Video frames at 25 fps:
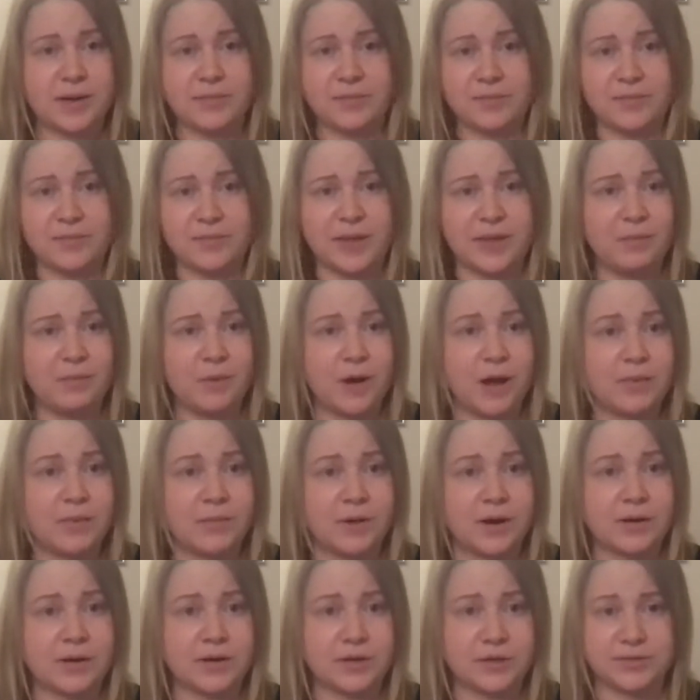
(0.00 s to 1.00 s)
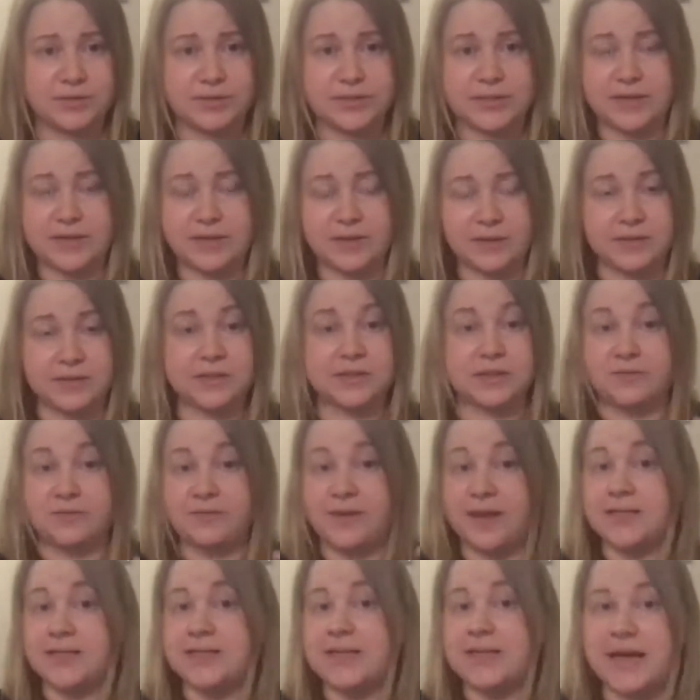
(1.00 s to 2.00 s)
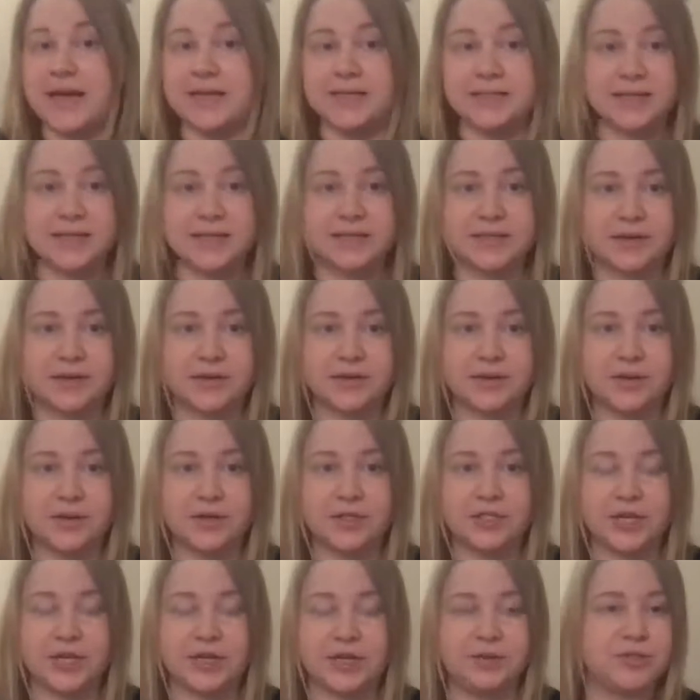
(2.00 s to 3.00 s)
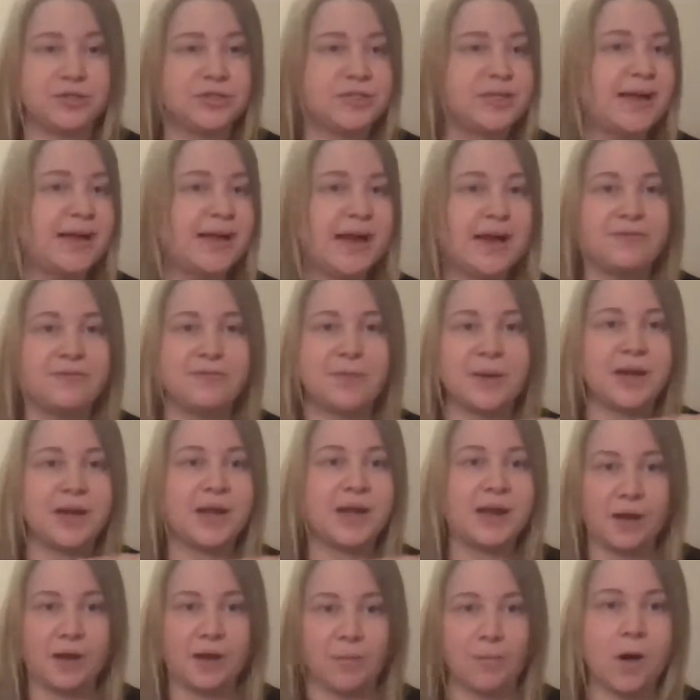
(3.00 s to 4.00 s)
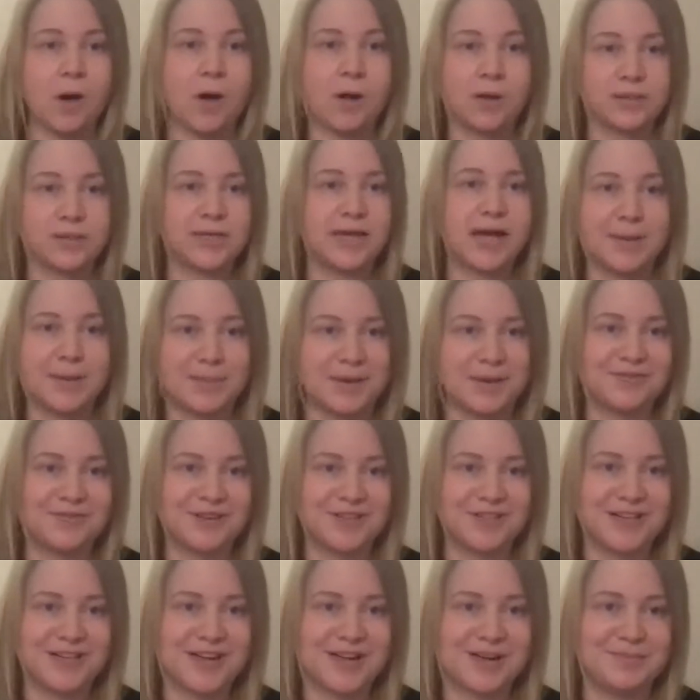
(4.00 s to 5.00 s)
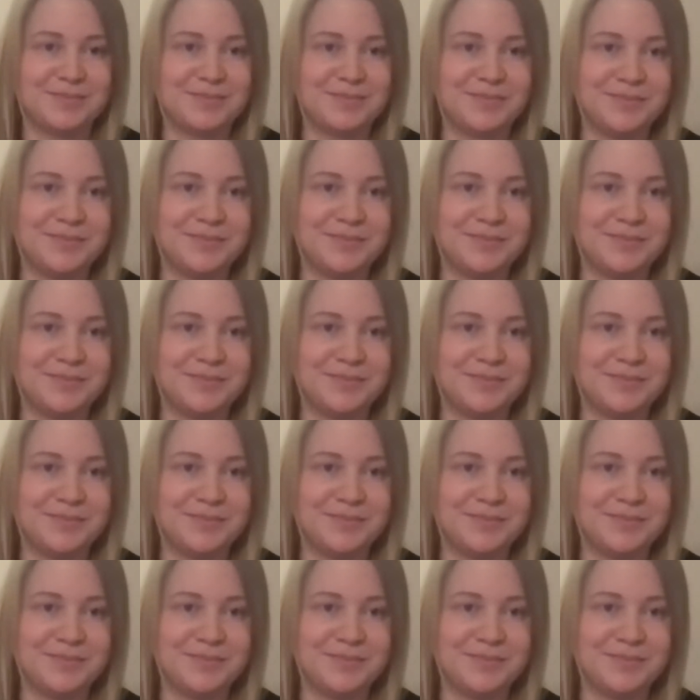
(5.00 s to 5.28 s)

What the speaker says: been one where you say this is a fantastic technology and you just have been hitting a wall time after time?